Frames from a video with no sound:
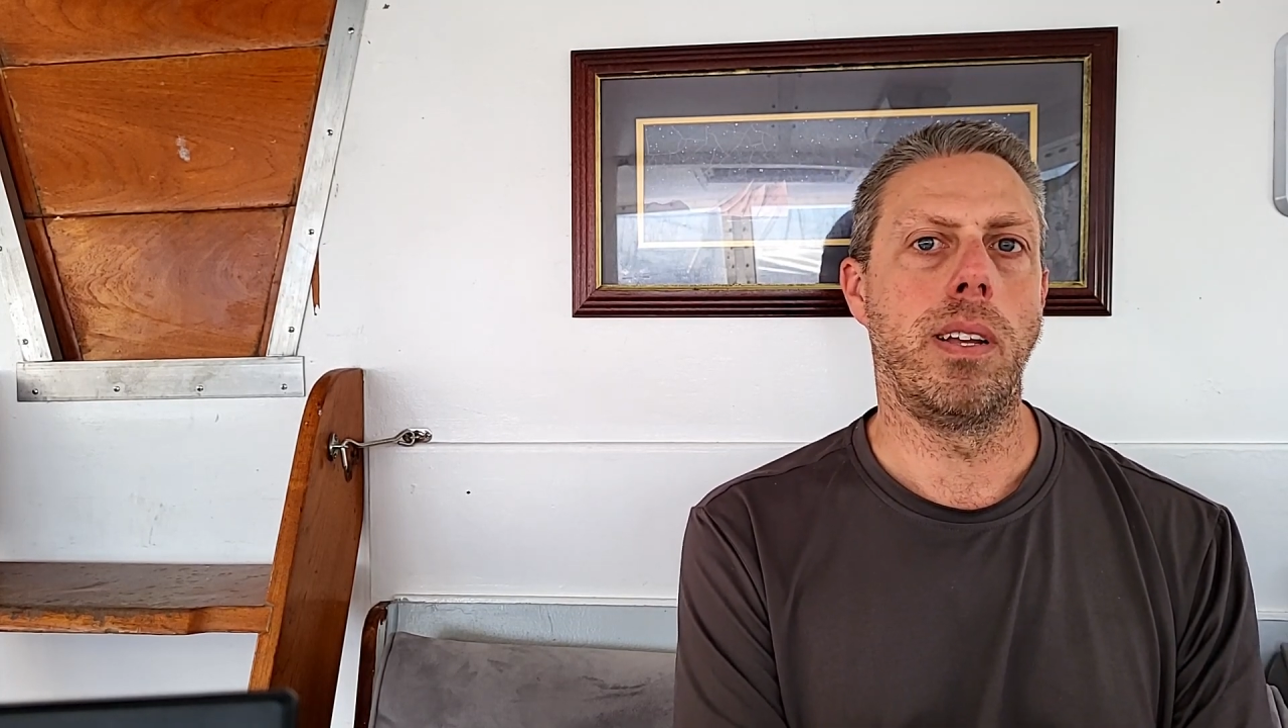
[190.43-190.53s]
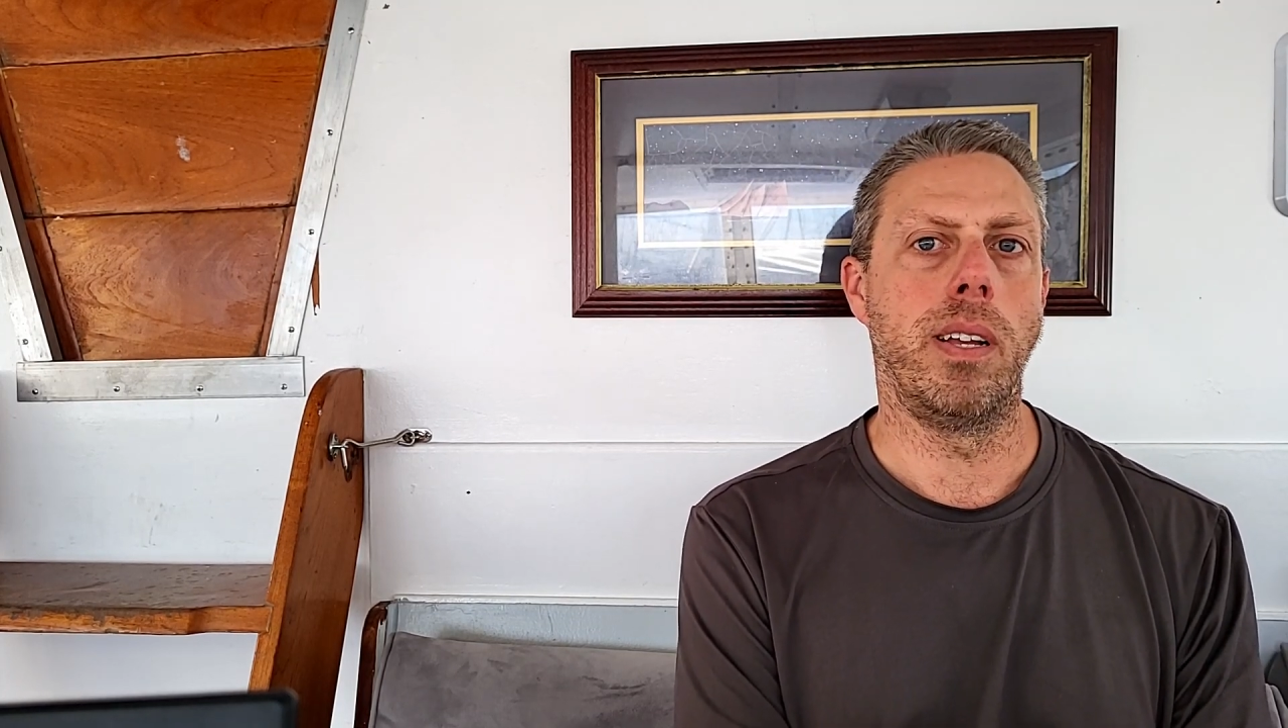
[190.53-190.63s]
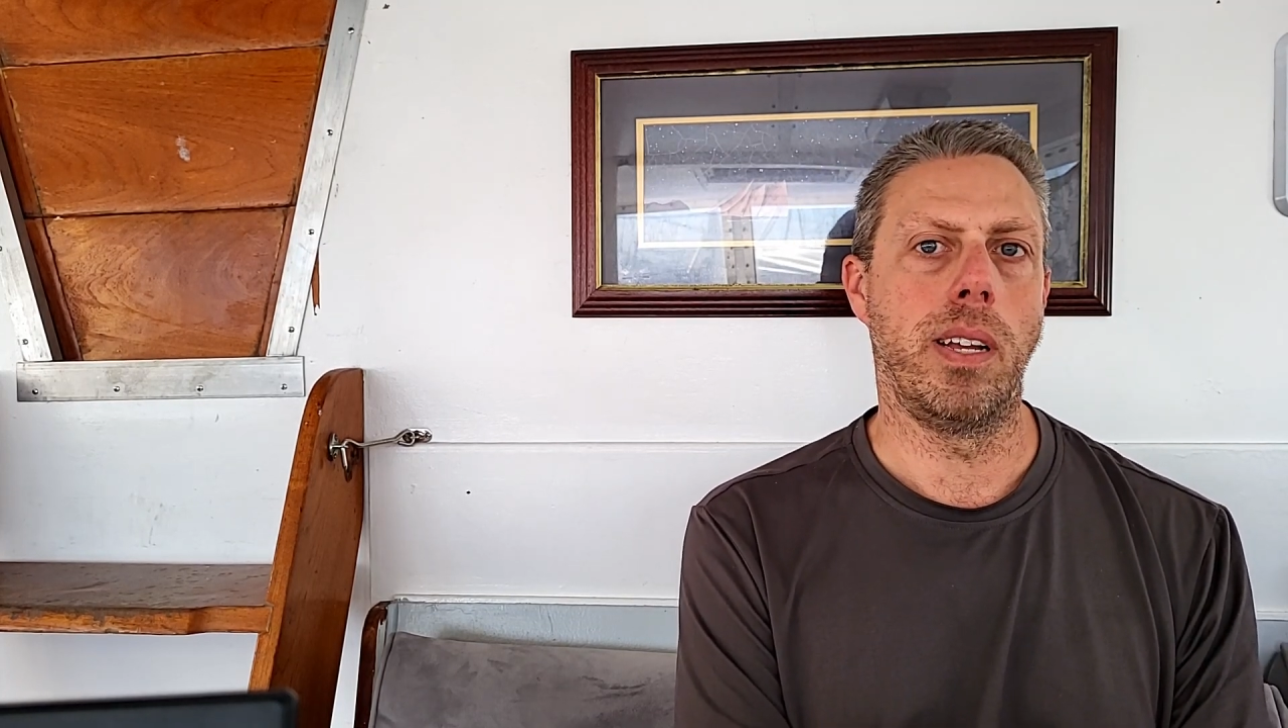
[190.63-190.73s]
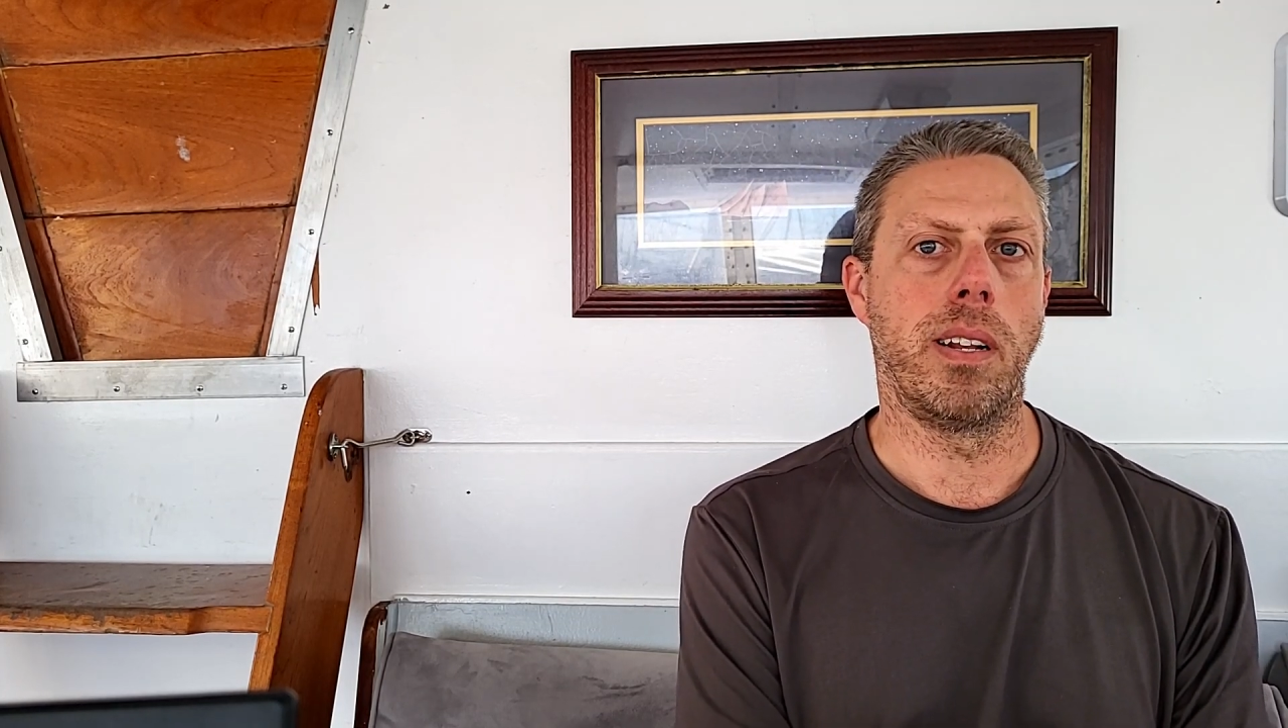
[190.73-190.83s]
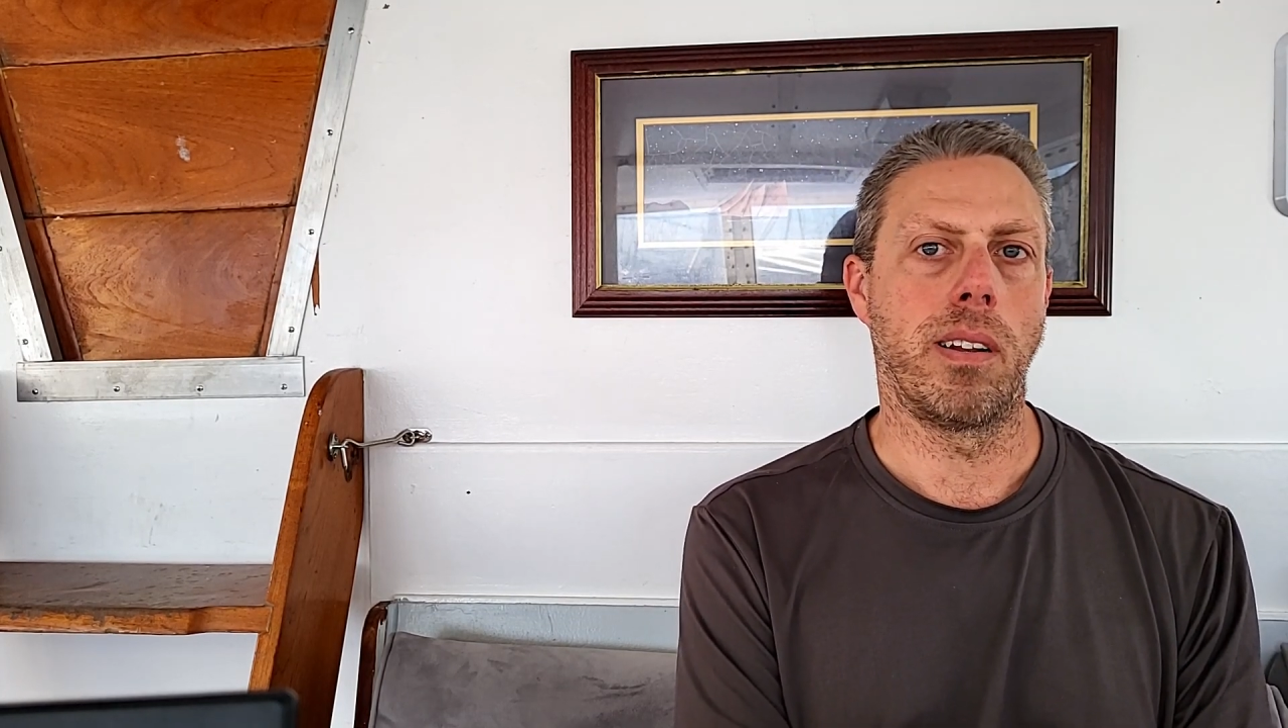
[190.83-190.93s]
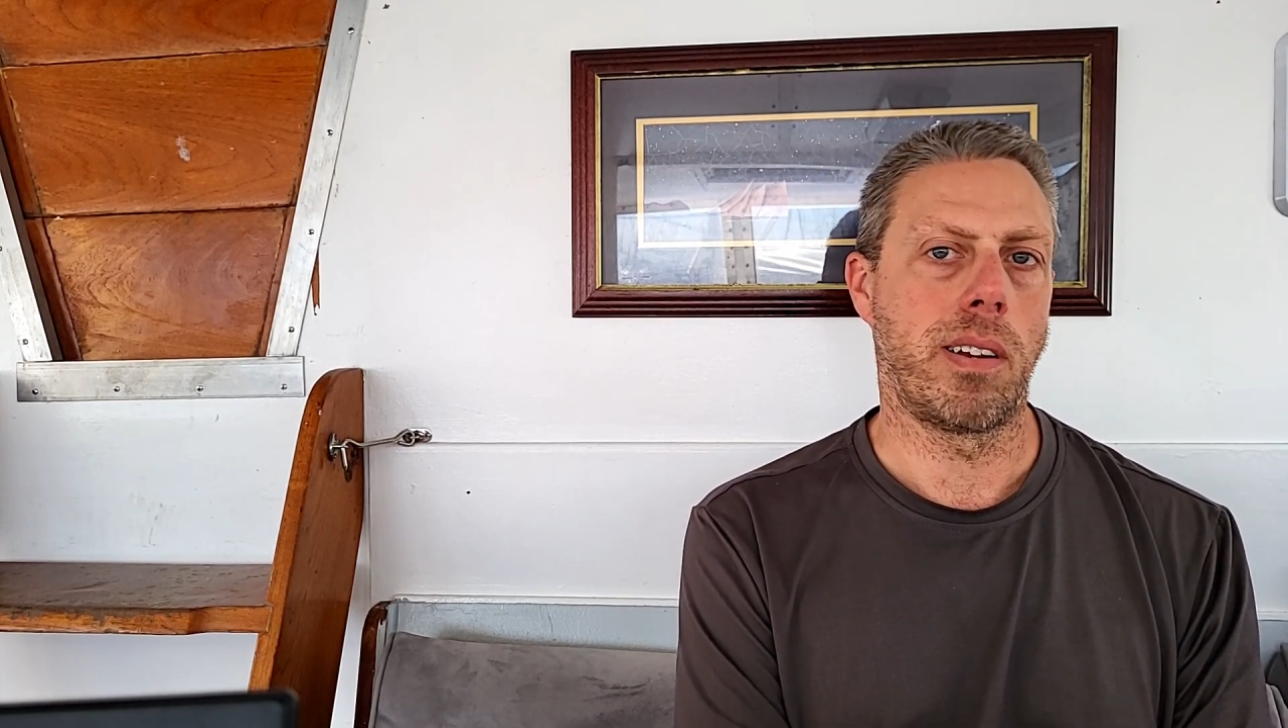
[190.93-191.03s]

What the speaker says: in